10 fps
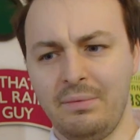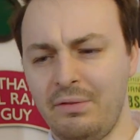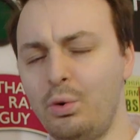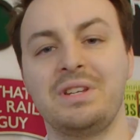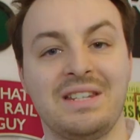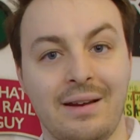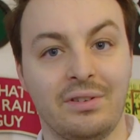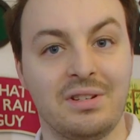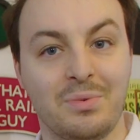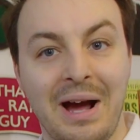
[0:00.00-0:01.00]
the
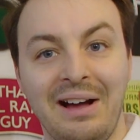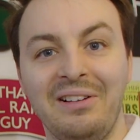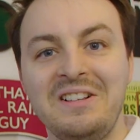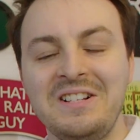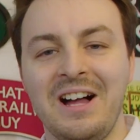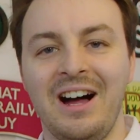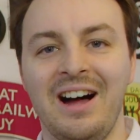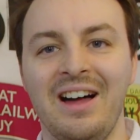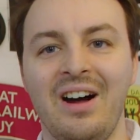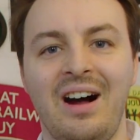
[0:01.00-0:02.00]
47 as well,
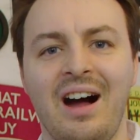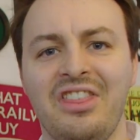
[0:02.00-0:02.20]
I